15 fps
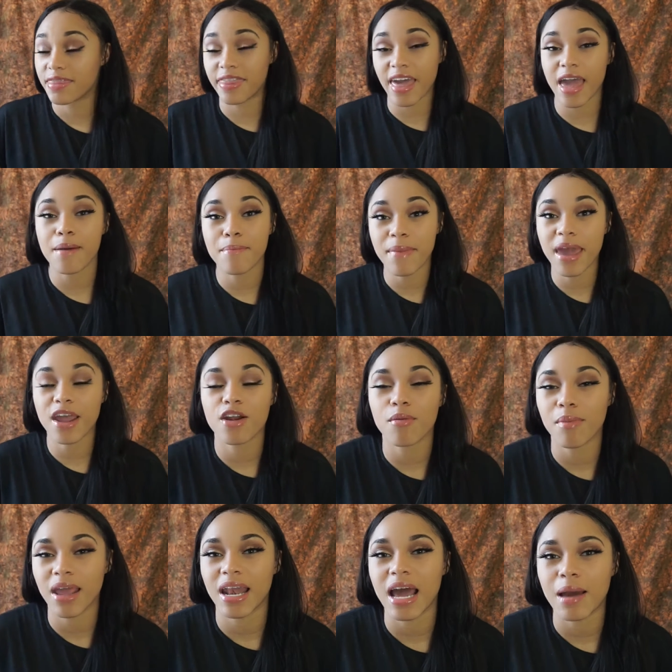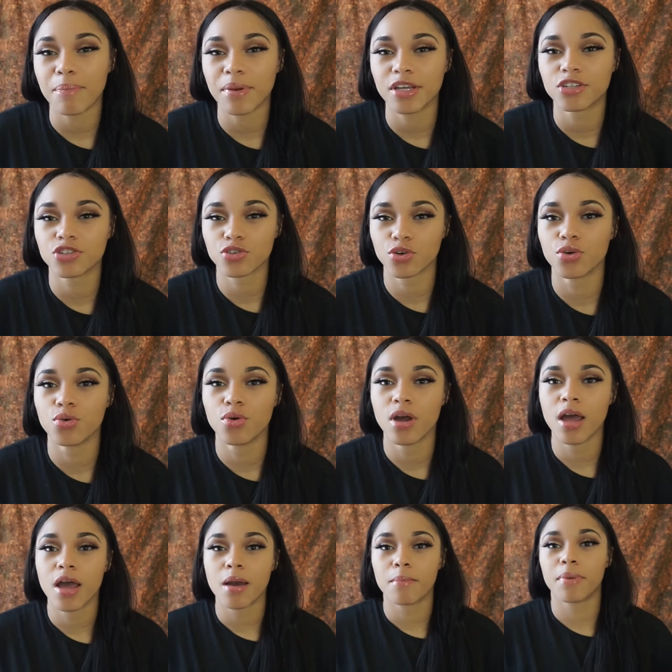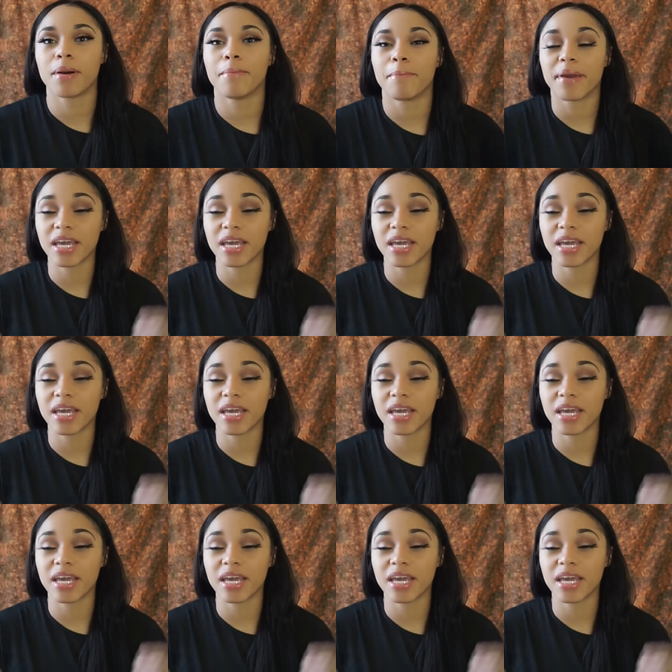That may or may not be true, but